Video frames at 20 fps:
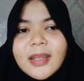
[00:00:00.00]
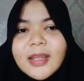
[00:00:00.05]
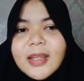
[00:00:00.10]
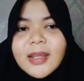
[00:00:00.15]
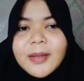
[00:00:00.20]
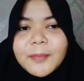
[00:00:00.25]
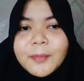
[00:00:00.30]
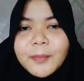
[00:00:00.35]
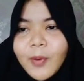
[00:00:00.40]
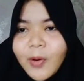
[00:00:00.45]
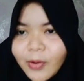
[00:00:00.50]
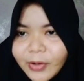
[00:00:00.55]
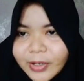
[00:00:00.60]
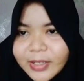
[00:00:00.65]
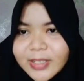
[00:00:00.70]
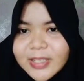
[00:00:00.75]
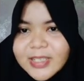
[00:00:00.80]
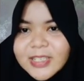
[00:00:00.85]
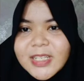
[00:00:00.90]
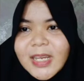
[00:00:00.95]

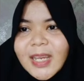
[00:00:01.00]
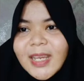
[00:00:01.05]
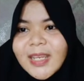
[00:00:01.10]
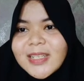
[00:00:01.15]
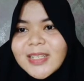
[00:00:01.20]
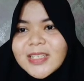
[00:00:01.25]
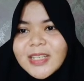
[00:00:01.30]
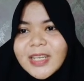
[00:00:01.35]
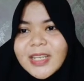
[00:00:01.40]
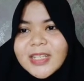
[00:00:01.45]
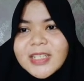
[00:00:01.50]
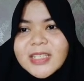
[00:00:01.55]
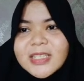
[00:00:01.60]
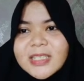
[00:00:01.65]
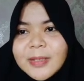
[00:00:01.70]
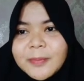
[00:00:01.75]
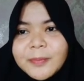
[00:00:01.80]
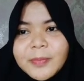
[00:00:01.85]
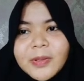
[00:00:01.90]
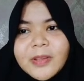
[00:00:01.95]
boys change it,
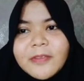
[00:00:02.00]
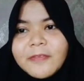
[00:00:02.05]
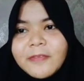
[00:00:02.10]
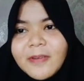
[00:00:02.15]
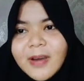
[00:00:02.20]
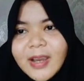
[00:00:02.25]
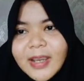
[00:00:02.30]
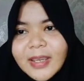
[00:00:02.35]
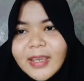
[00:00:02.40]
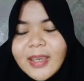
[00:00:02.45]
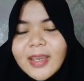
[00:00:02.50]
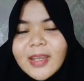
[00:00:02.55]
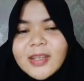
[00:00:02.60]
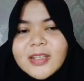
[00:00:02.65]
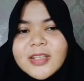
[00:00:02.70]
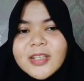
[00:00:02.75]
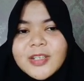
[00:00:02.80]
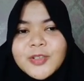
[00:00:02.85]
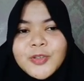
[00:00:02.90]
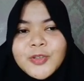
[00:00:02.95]
simplify it
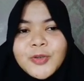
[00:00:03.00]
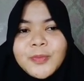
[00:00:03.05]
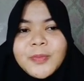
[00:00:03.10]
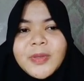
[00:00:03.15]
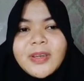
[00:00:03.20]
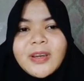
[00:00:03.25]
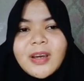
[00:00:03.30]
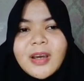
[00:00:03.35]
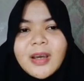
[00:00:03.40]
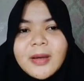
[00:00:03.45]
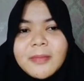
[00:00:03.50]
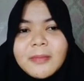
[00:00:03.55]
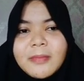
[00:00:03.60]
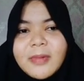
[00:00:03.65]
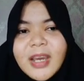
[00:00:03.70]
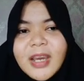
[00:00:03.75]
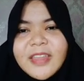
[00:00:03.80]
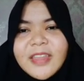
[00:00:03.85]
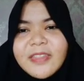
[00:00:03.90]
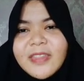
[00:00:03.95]
to become,
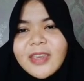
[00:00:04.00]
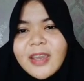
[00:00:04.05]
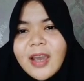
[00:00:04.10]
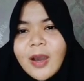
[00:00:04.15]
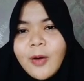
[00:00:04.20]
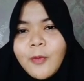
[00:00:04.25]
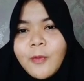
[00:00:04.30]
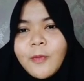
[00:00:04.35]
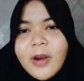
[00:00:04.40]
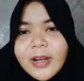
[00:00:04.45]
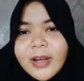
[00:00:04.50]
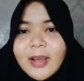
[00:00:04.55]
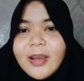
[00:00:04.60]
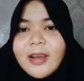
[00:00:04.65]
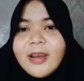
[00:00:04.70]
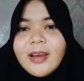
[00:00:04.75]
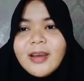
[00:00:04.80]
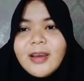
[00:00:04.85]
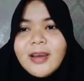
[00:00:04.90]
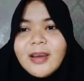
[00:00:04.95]
I think I wanna
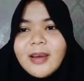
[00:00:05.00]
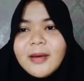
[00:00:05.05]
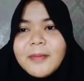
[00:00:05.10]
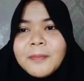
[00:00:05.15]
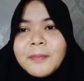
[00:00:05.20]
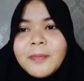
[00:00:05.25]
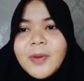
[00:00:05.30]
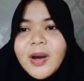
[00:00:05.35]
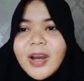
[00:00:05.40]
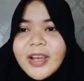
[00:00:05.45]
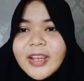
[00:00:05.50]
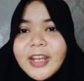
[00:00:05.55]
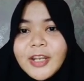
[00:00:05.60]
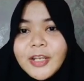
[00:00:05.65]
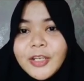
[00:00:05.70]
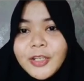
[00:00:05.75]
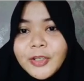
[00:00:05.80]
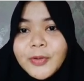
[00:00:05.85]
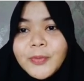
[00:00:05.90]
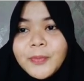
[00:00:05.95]
buy a
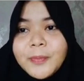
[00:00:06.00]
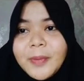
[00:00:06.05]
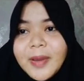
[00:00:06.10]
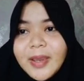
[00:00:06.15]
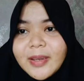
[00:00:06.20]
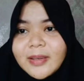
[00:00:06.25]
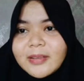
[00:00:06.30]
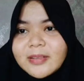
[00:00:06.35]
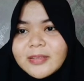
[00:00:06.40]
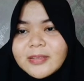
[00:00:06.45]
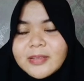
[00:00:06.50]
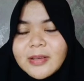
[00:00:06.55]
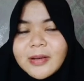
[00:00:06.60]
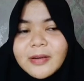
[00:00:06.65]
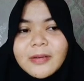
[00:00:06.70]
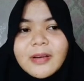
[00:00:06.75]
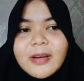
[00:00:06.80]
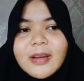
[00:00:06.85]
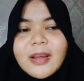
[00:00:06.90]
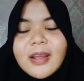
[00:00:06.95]
new bag. So
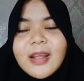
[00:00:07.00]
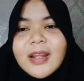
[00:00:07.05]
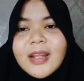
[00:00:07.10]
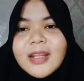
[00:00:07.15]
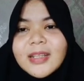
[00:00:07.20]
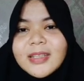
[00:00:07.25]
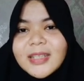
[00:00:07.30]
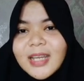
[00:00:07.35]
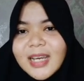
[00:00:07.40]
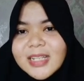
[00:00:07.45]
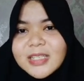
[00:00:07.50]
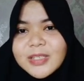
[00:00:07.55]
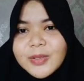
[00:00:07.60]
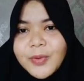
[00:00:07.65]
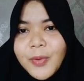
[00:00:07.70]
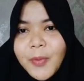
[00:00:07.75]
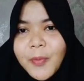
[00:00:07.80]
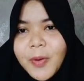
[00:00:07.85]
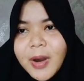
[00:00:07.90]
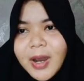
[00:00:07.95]
that's
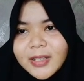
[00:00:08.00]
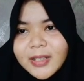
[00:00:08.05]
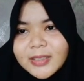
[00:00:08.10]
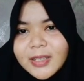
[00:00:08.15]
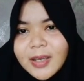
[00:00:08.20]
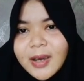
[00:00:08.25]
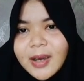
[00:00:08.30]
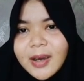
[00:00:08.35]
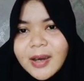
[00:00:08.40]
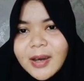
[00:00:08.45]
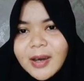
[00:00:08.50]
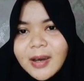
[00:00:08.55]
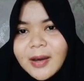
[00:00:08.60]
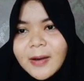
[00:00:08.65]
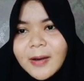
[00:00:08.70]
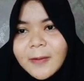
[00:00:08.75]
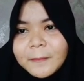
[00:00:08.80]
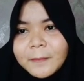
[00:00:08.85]
what a